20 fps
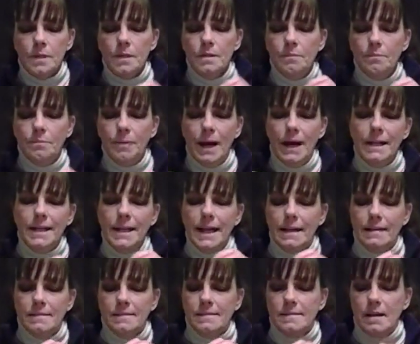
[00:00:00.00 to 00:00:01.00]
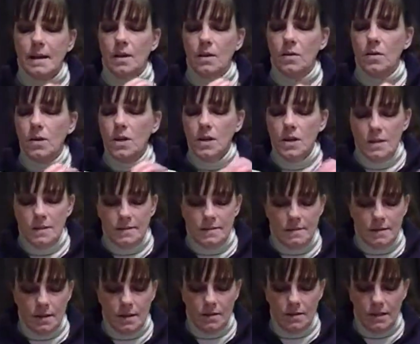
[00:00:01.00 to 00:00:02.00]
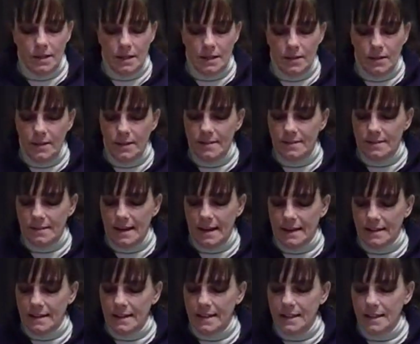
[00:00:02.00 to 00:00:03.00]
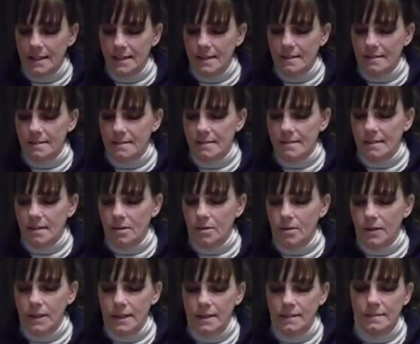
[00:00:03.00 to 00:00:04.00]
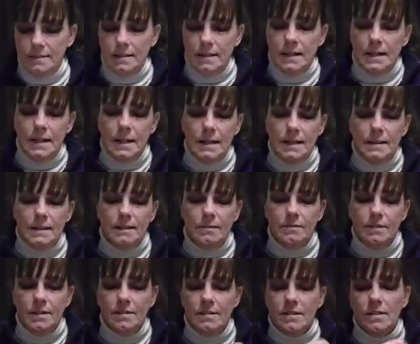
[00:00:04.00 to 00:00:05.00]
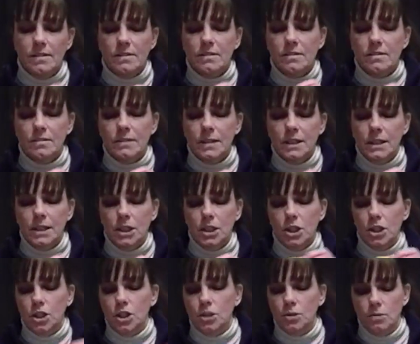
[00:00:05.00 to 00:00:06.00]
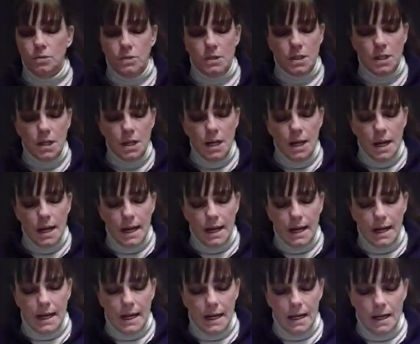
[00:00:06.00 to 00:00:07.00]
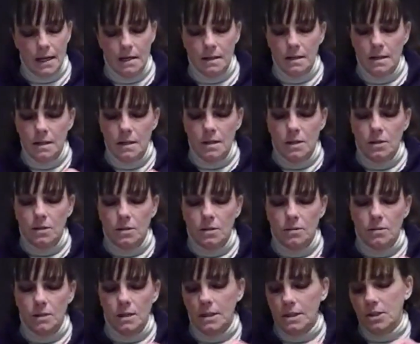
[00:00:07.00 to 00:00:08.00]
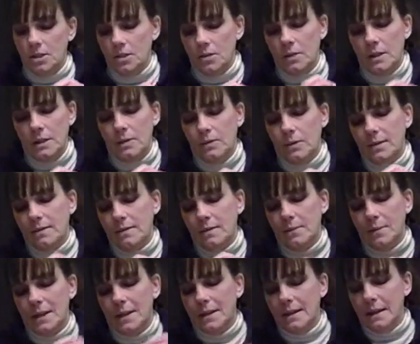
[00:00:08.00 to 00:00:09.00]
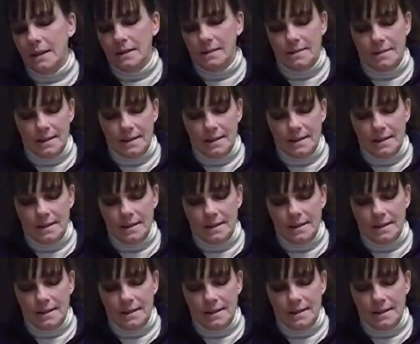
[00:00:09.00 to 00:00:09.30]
But yes, so you know, this technique is so easy and the results are really cute, and you can do it with so many things.